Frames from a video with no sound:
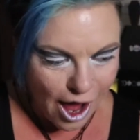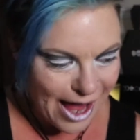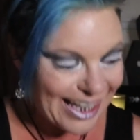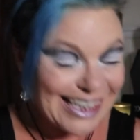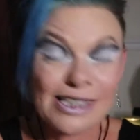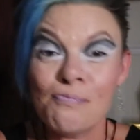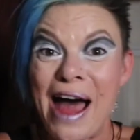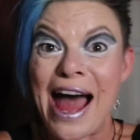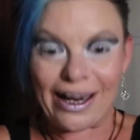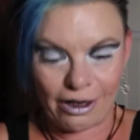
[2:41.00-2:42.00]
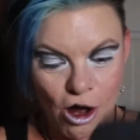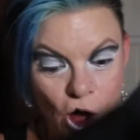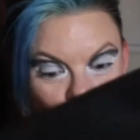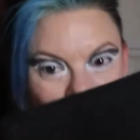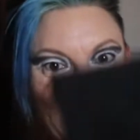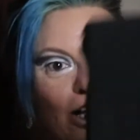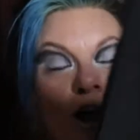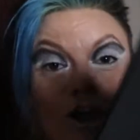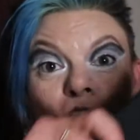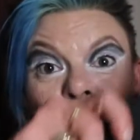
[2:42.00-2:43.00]
It's a bag. Oh my
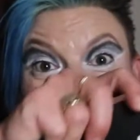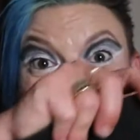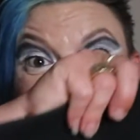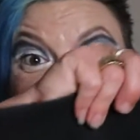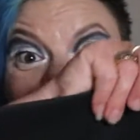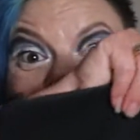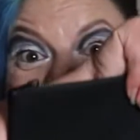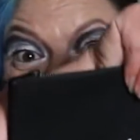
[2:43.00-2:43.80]
God, look at the size